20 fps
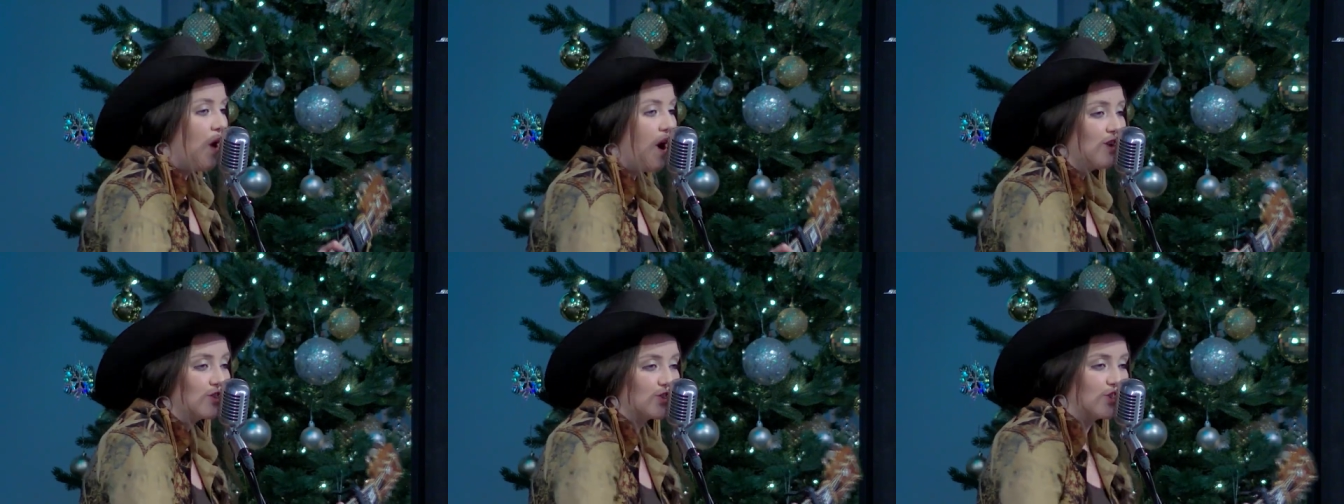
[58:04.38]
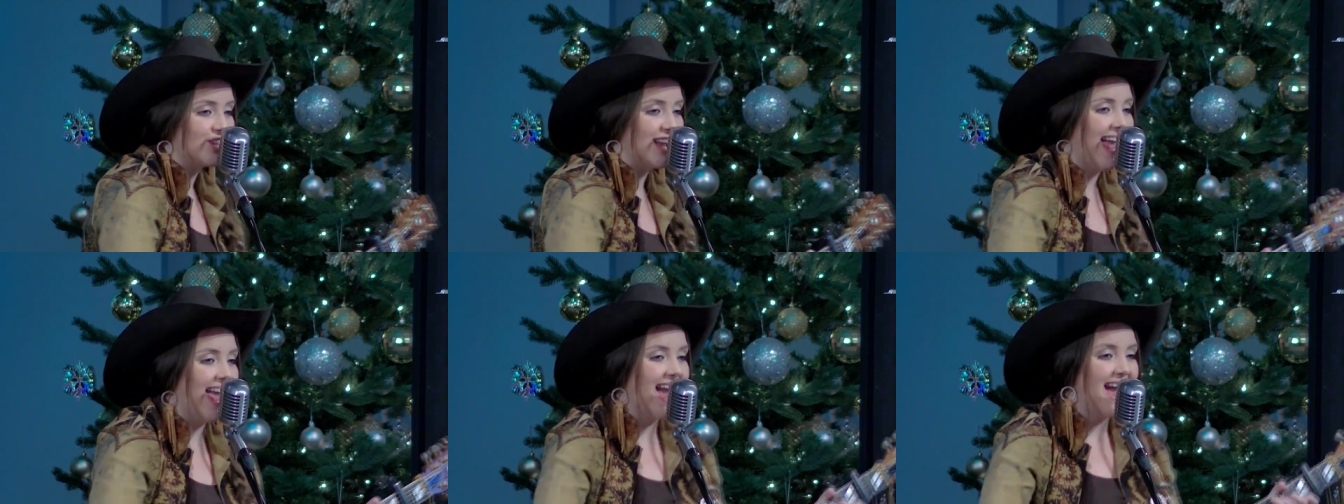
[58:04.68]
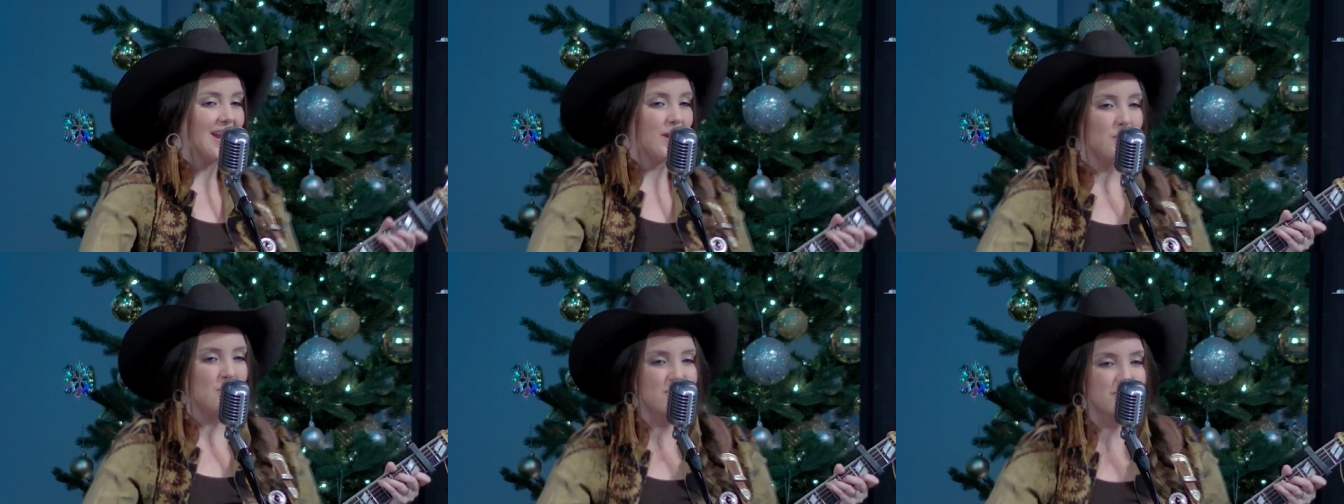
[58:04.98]

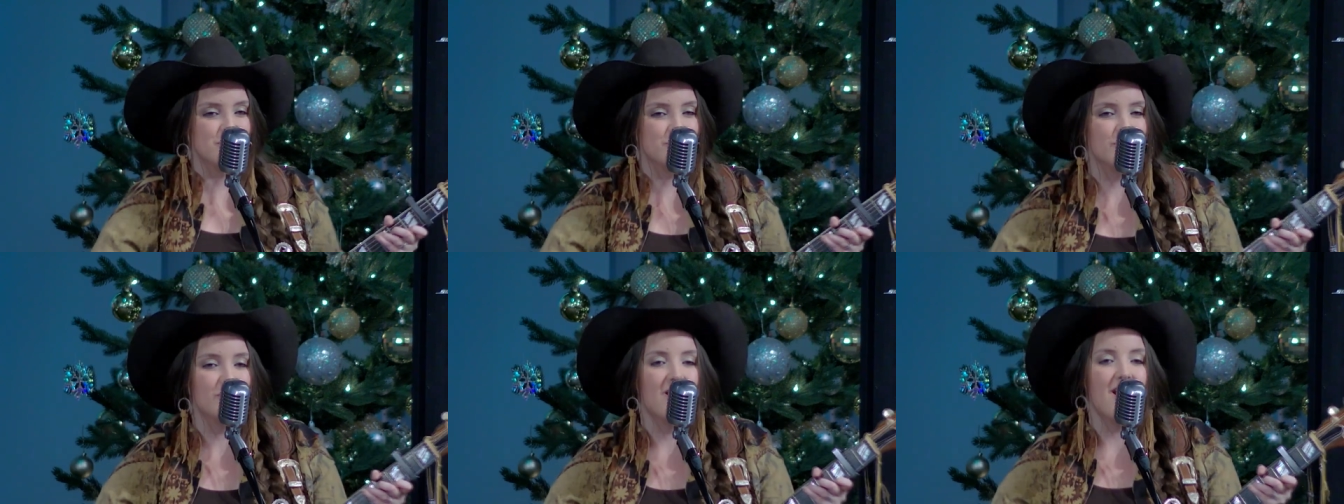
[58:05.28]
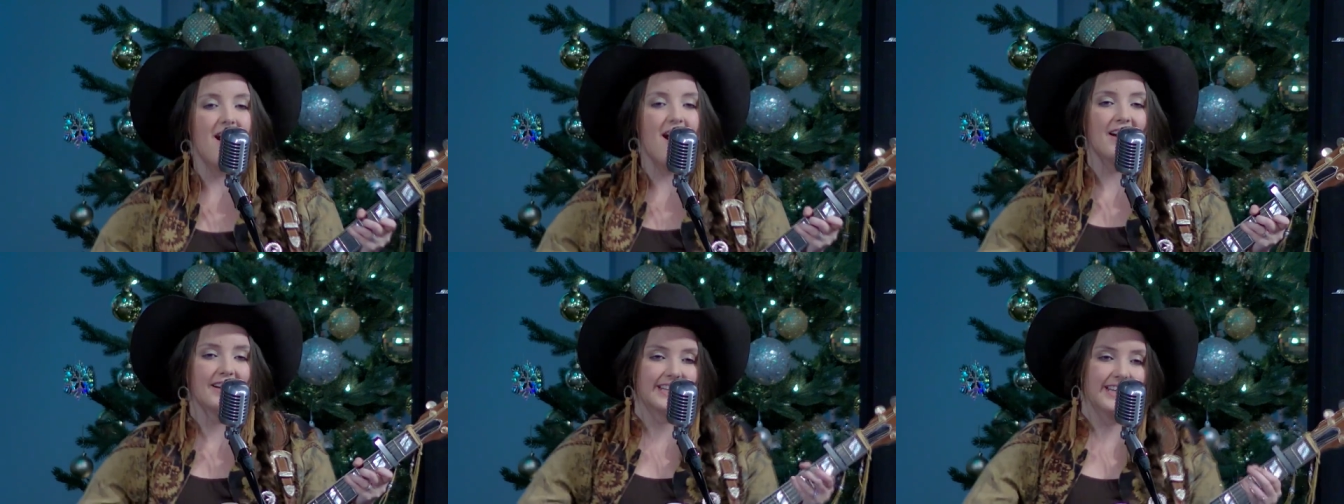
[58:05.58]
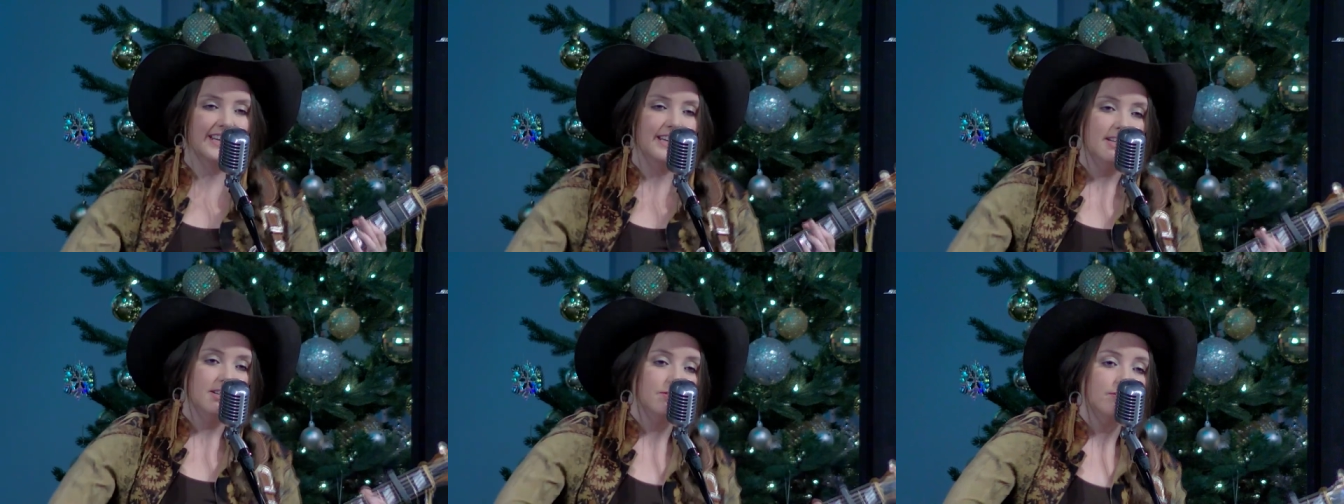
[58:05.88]
Santa was
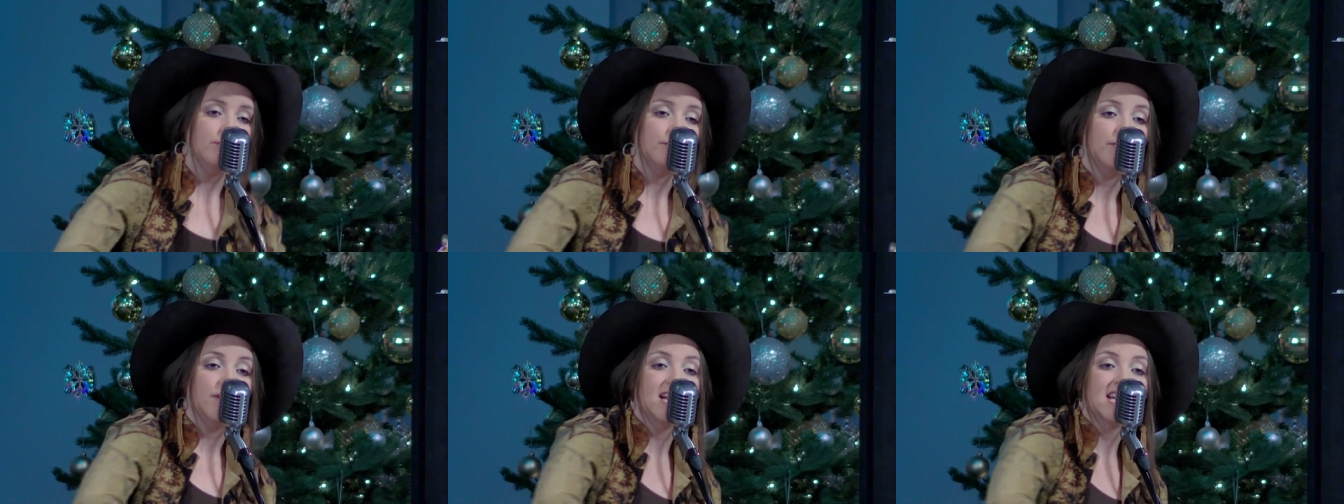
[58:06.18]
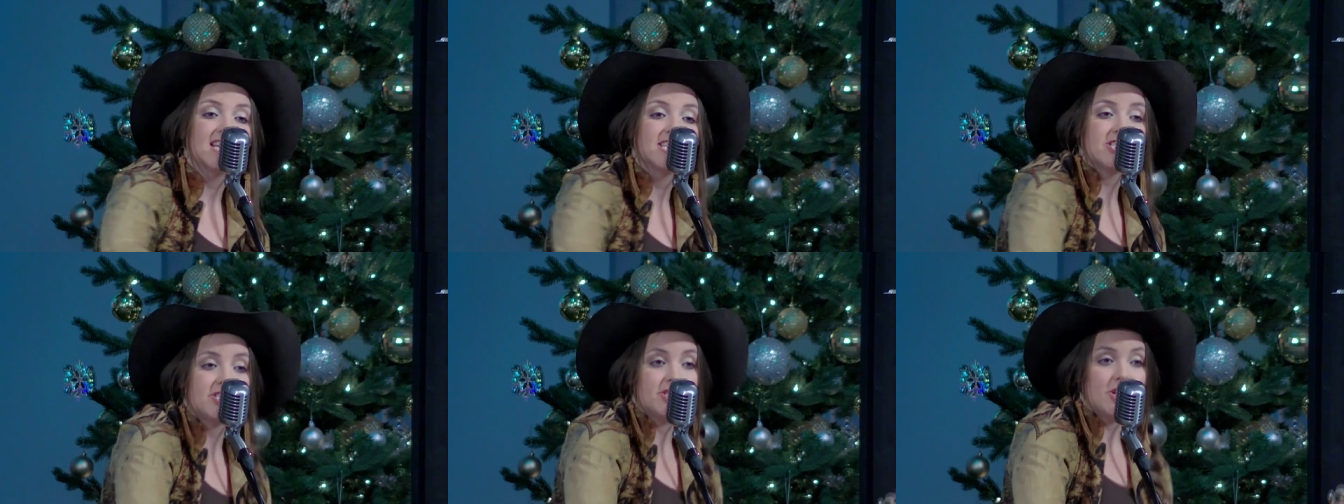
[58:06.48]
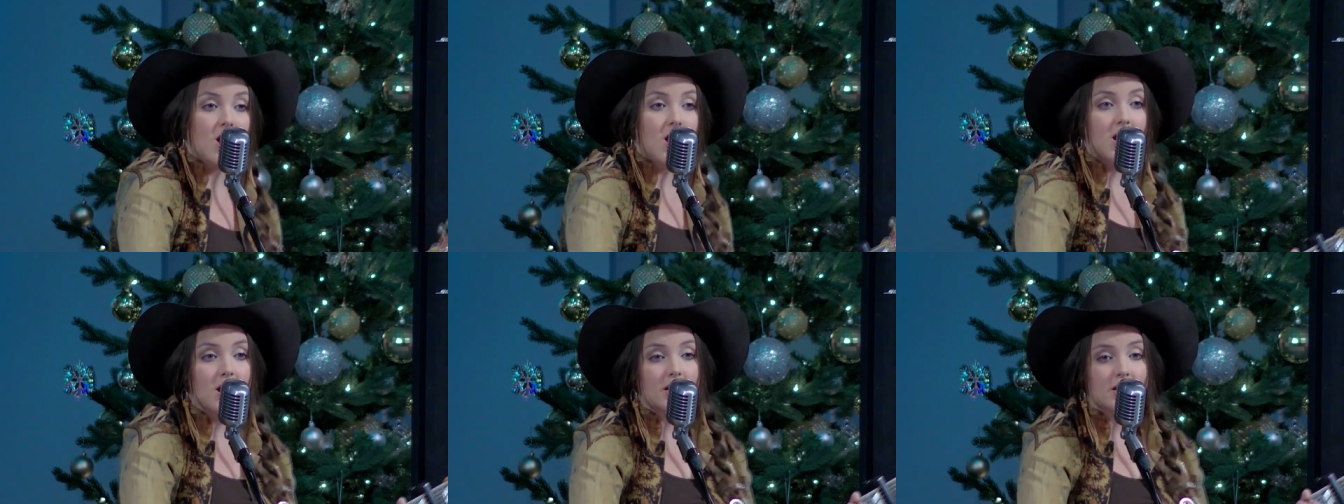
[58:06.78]
rocking, filling
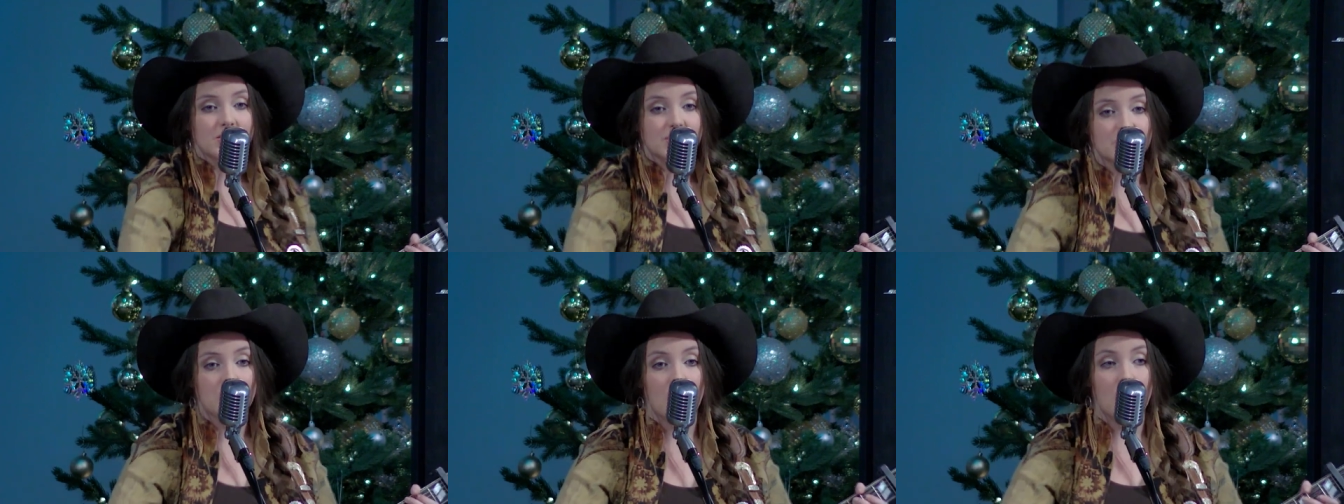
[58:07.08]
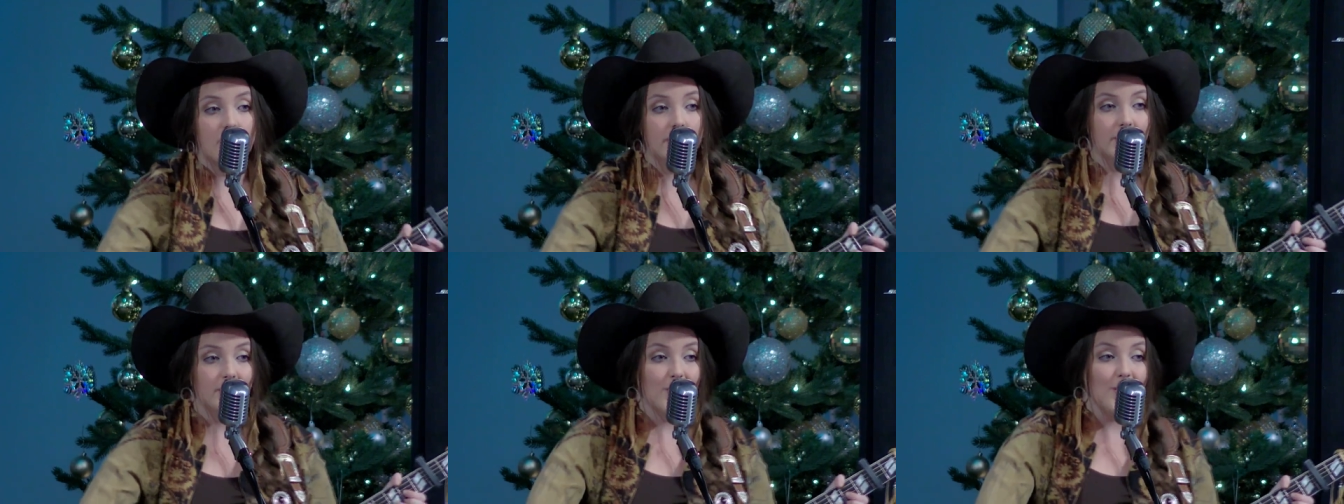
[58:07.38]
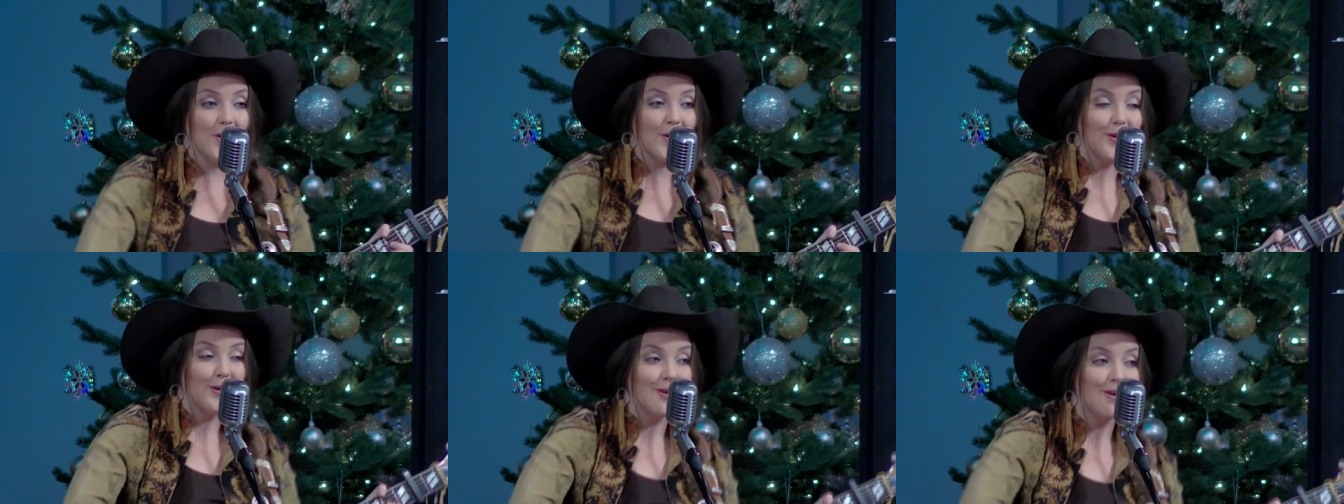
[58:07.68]
stockings, going,
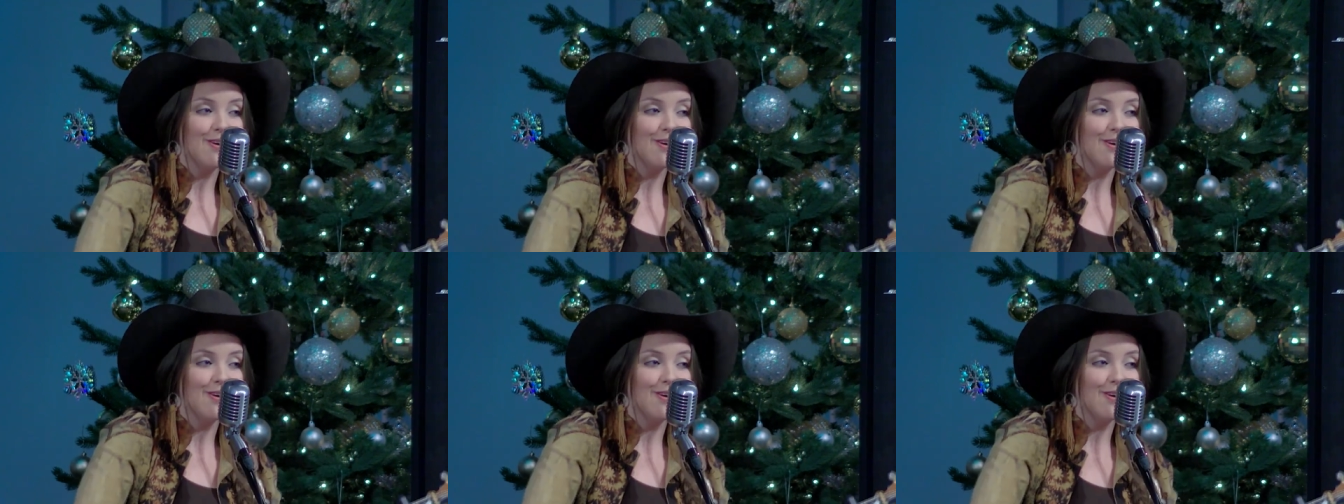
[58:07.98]
yo,